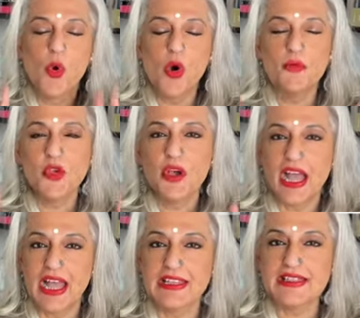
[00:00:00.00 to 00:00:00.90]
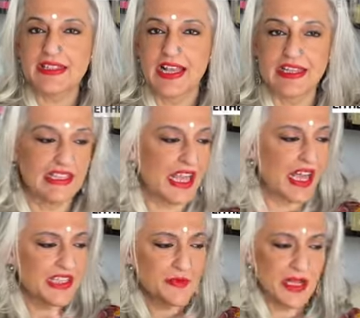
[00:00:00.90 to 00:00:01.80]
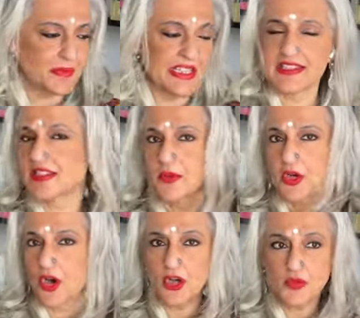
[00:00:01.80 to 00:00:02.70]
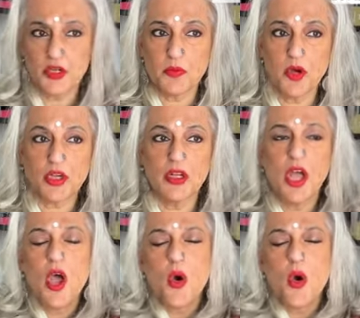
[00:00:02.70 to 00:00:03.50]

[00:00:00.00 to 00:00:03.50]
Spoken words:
warm your hands slightly, either by placing them on a hot water bottle